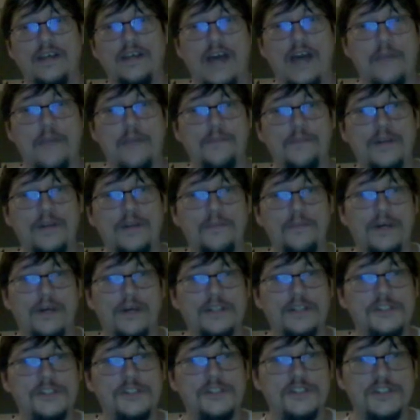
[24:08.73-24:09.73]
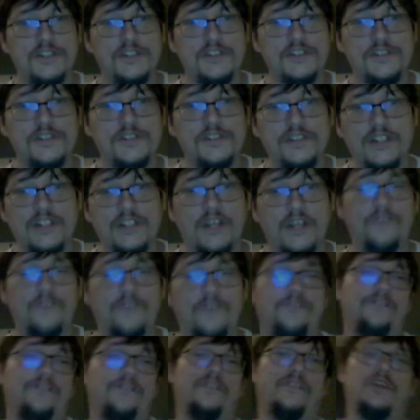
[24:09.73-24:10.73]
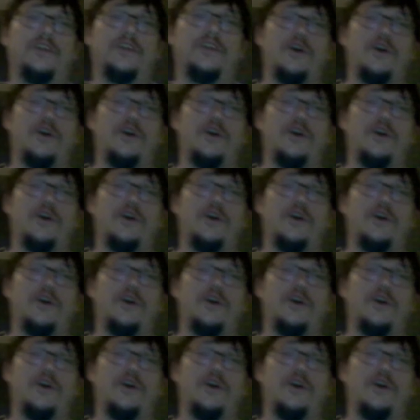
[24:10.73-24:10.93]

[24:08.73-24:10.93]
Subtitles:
pretty much just, go